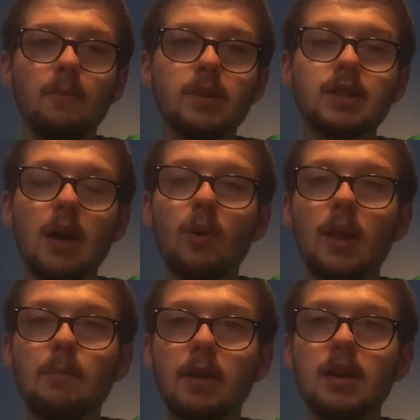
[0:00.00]
It's not one of
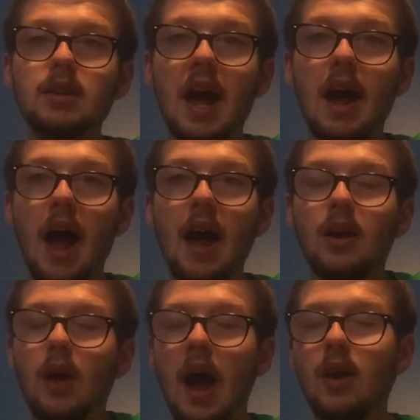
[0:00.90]
the biggest.
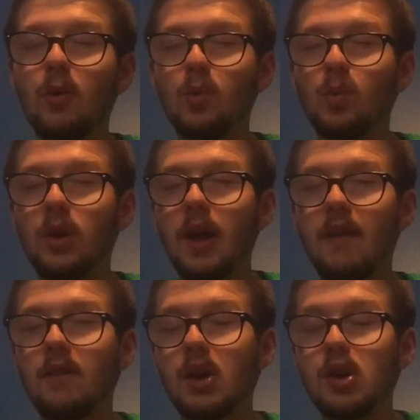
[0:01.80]
I don't really
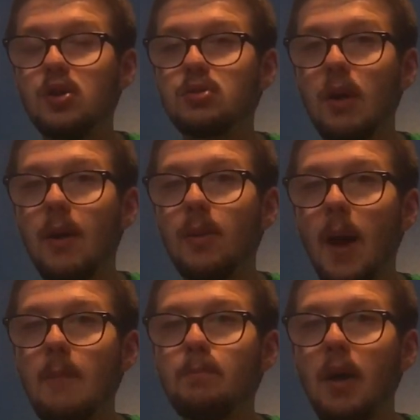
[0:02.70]
have a huge problem with that.